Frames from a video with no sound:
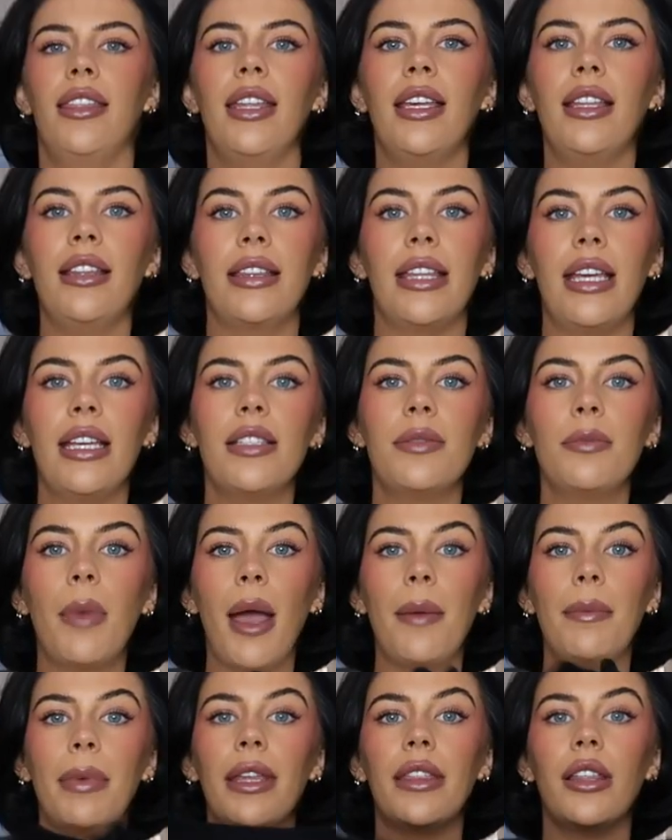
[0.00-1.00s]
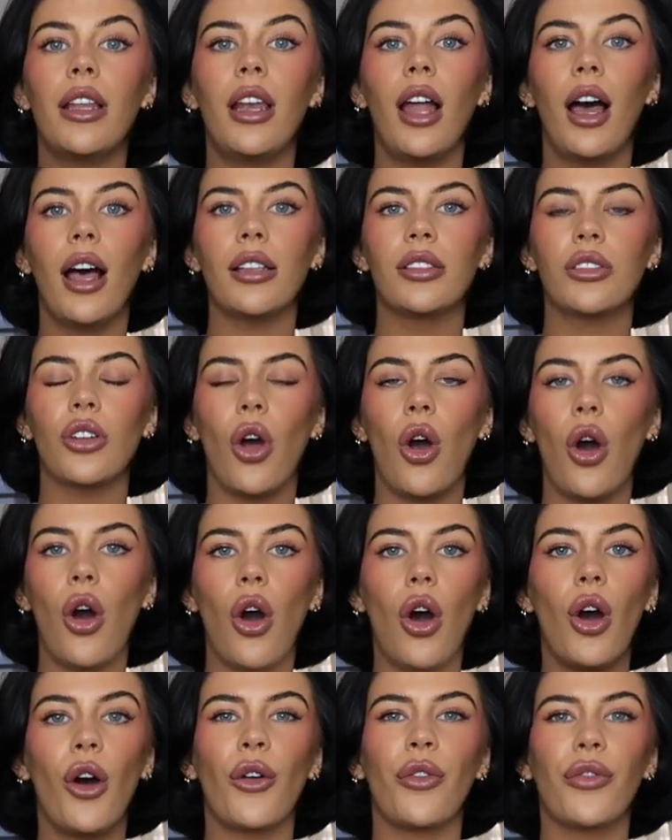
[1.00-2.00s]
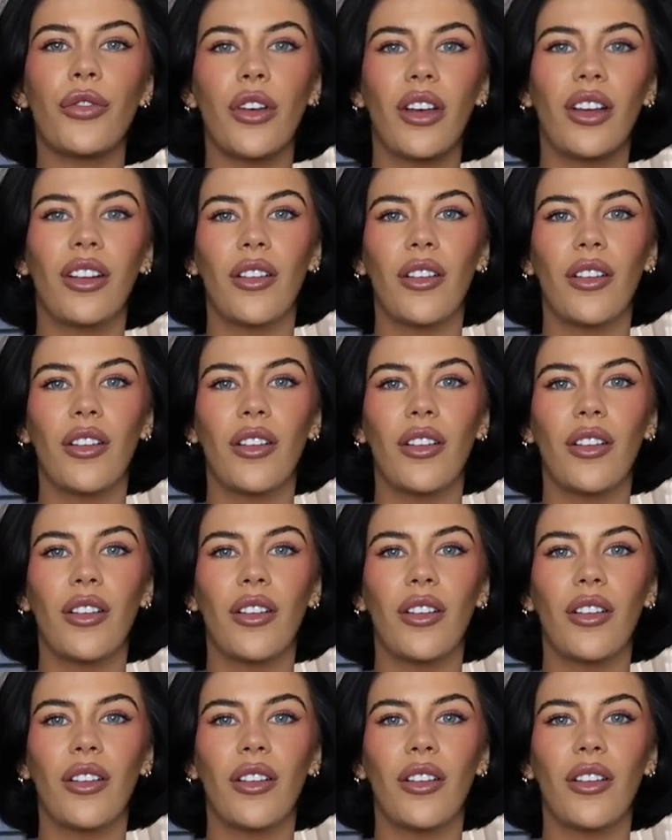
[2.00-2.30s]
think this might be the last of